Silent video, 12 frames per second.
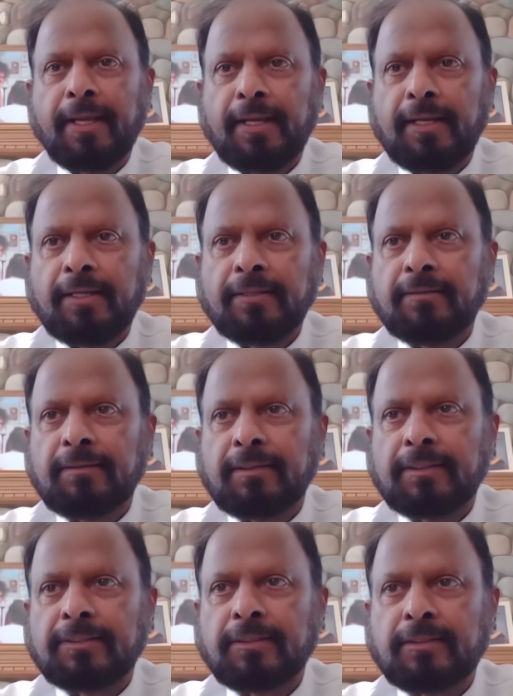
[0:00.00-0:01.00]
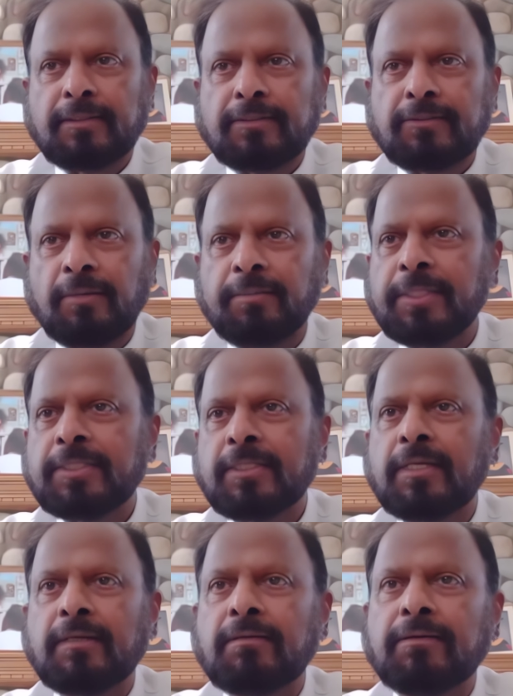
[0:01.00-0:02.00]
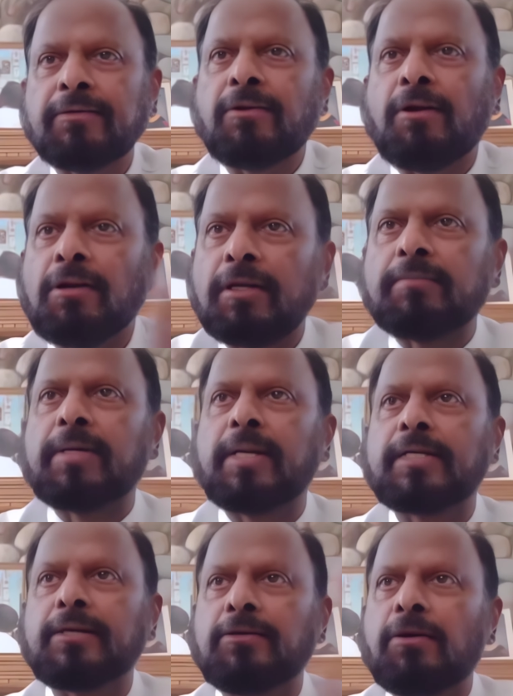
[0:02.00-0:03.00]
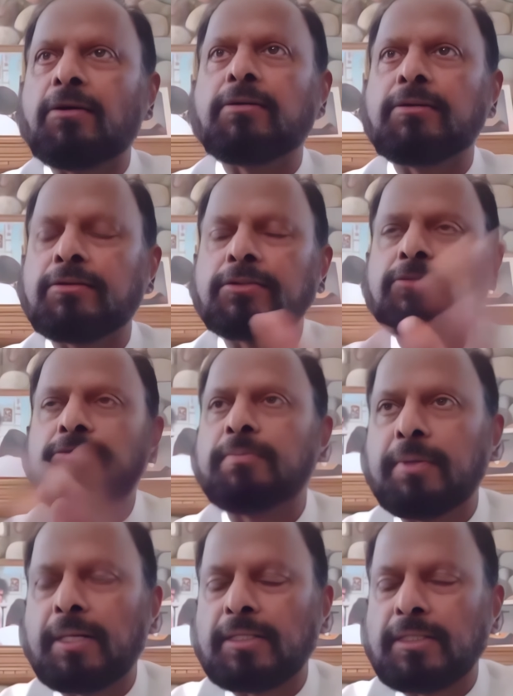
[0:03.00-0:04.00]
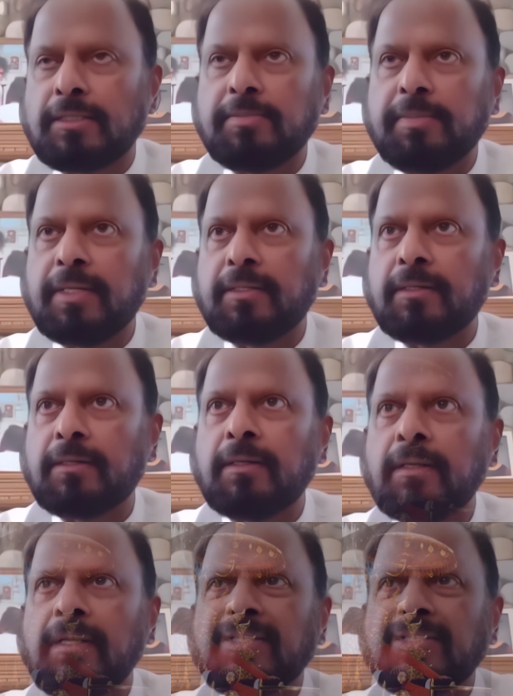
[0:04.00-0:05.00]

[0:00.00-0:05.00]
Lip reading: And so Swami said, oh, you're all liberated, all those who participated.